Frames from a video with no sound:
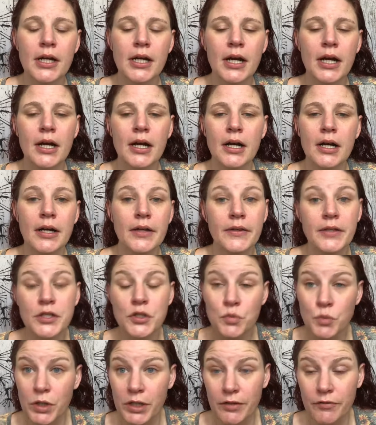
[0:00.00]
uh, this
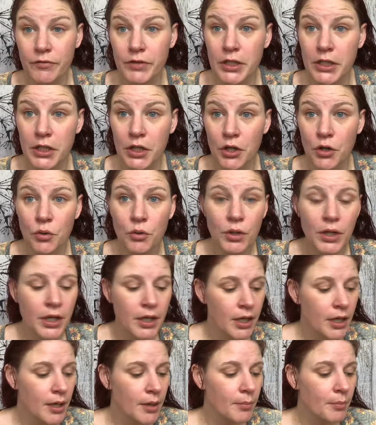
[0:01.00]
one video
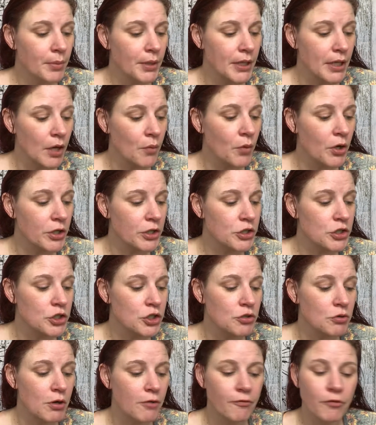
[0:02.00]
but I wanted to
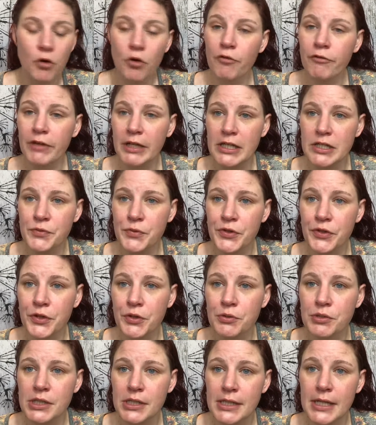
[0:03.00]
do a full face with you
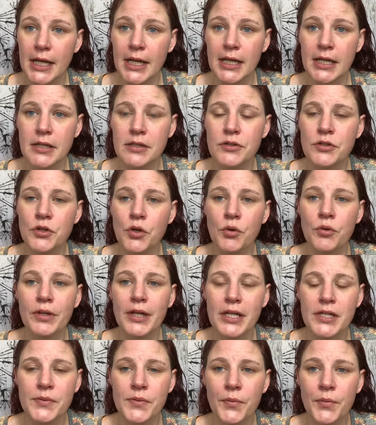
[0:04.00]
today, so
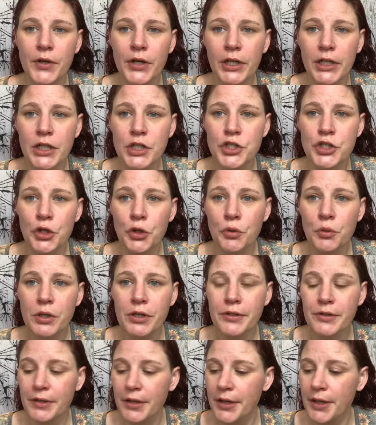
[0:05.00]
that's what we're going to do.
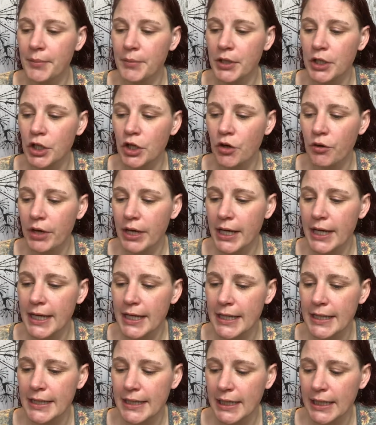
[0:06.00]
I'm going to go
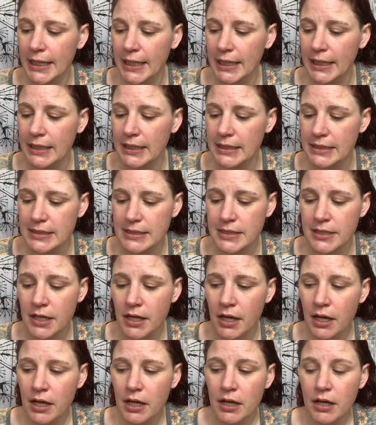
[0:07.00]
ahead and
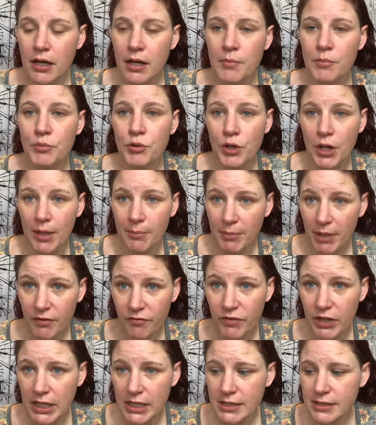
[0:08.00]
prime my
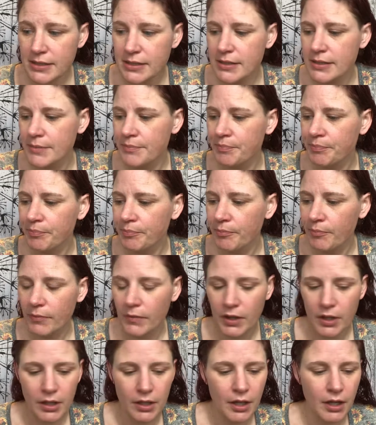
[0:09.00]
face.
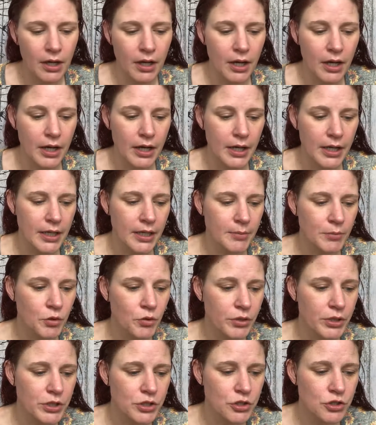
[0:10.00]
I am
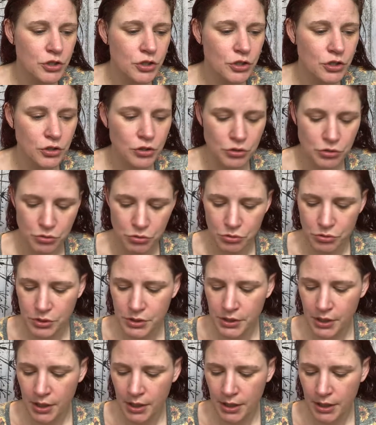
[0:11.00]
going to use